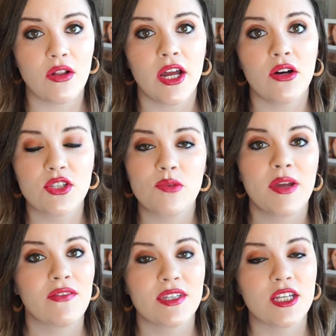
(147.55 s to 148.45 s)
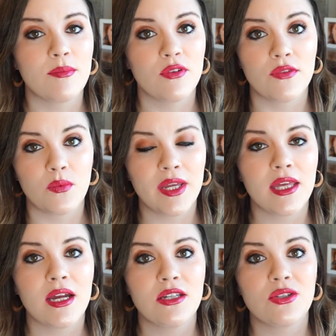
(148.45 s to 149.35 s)
I also picked this up over the
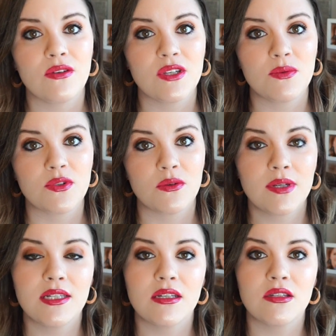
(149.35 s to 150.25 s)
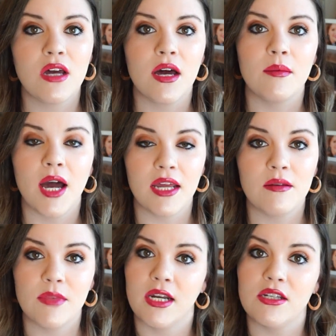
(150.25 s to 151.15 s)
weekend, so this was a recent
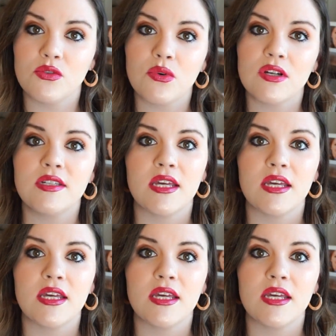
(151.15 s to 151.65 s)
item that I sourced,